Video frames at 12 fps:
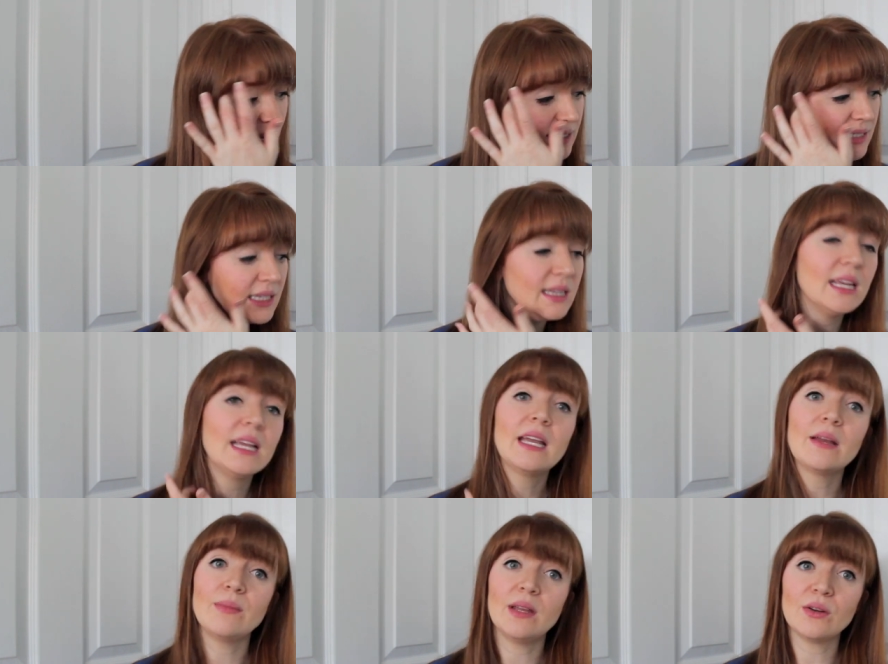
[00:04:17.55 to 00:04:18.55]
I did
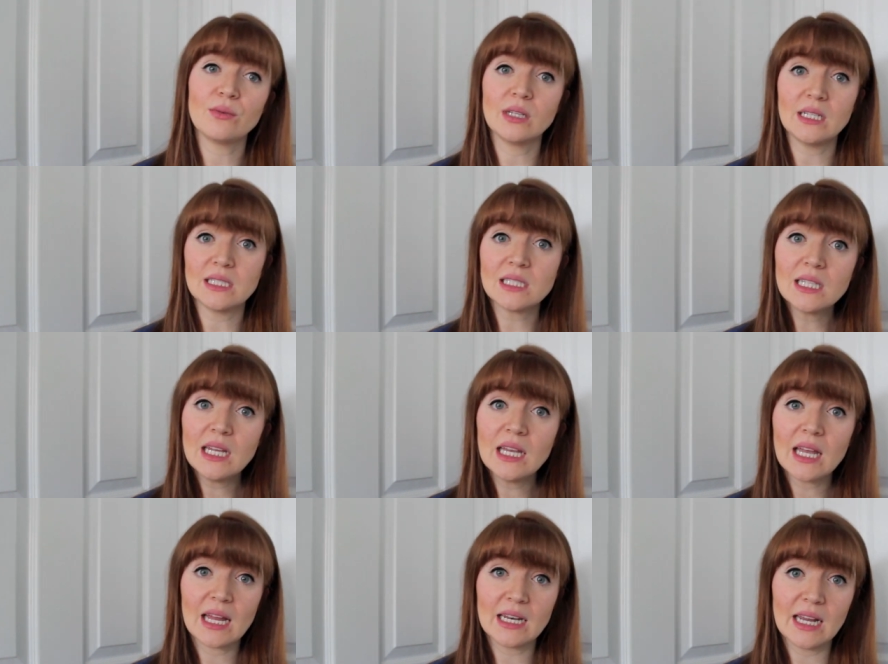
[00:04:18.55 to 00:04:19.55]
think it made it really
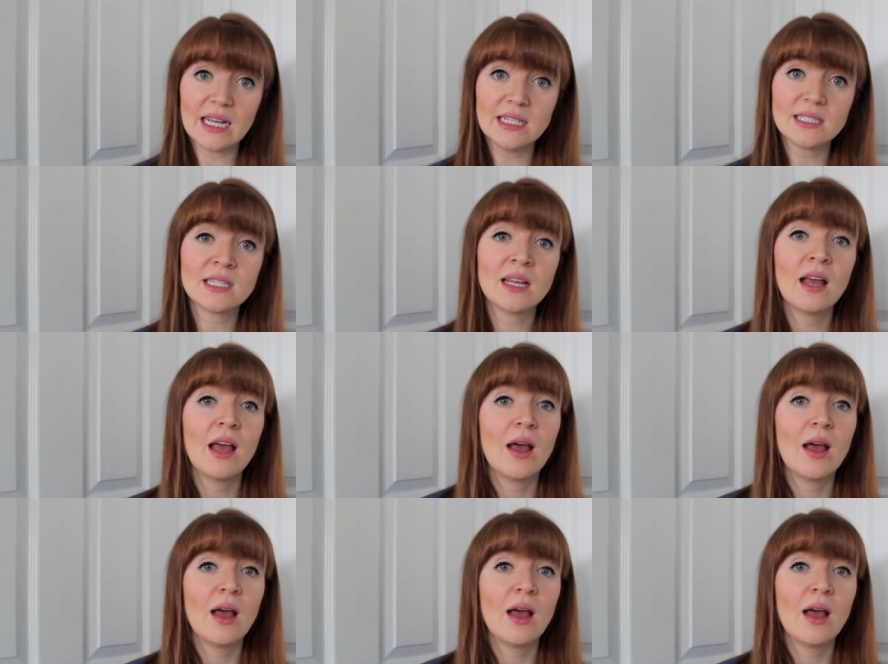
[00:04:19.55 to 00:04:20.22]
sleek and nice,